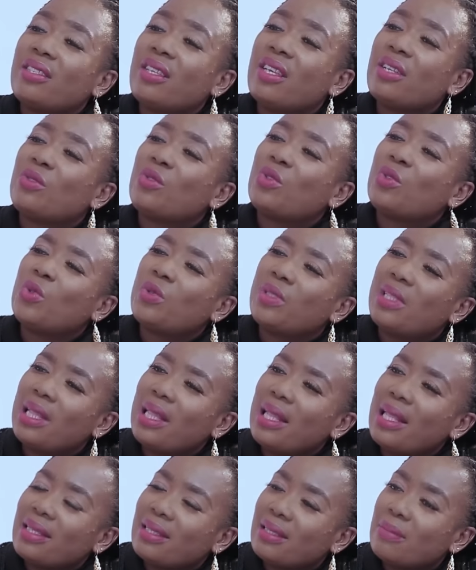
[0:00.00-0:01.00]
is a
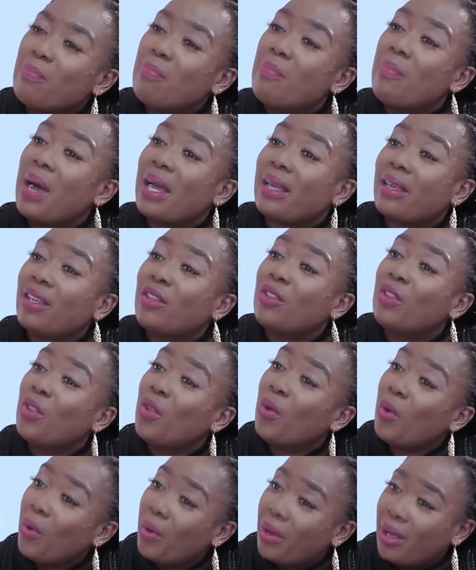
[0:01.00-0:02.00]
toothless barking
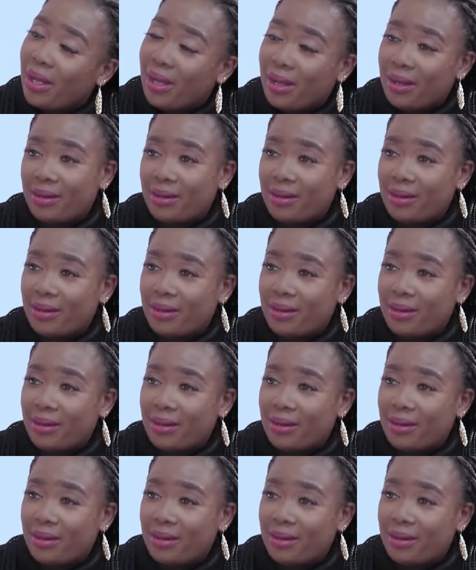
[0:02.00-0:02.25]
dog.